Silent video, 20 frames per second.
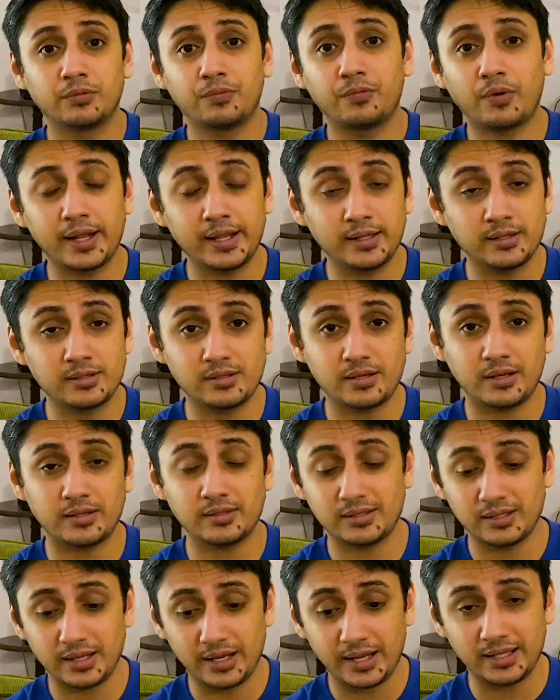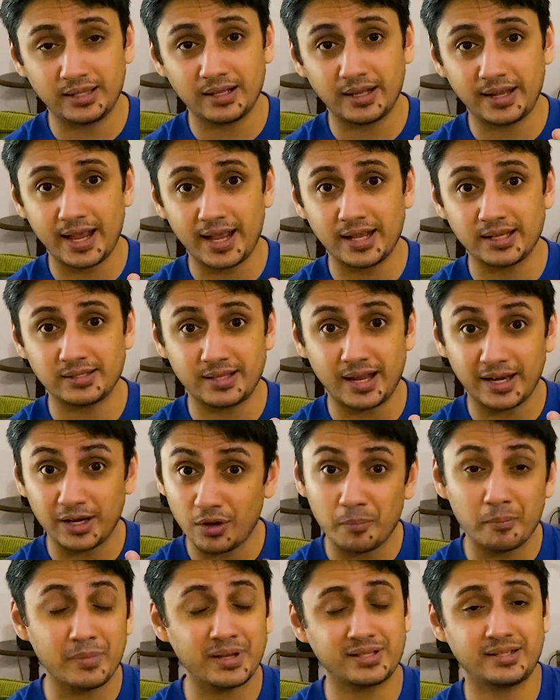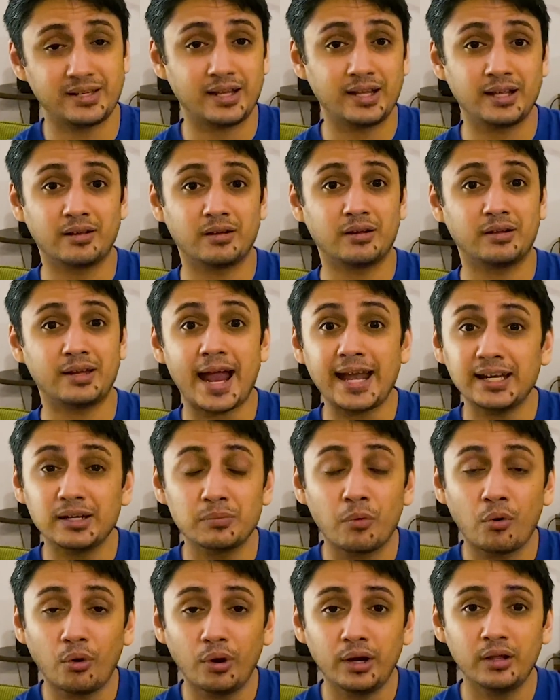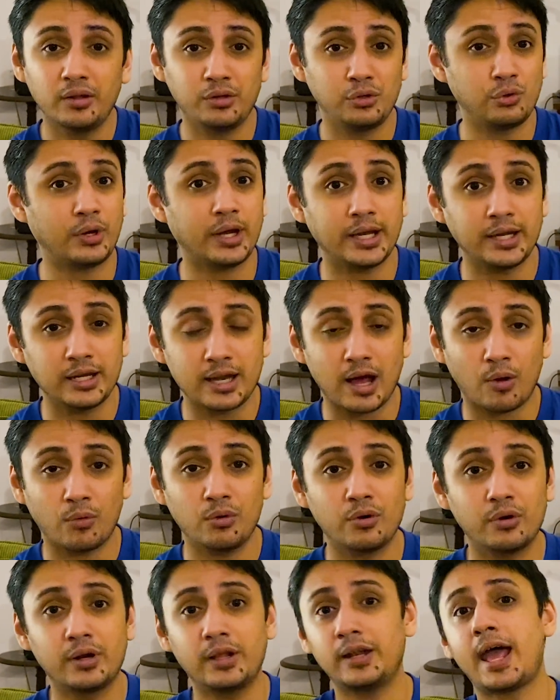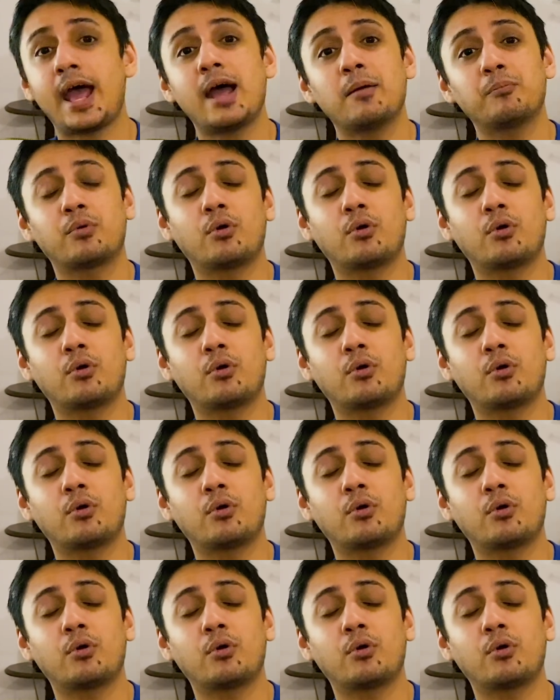For instance, in the case that you're missing night mode, you can download an app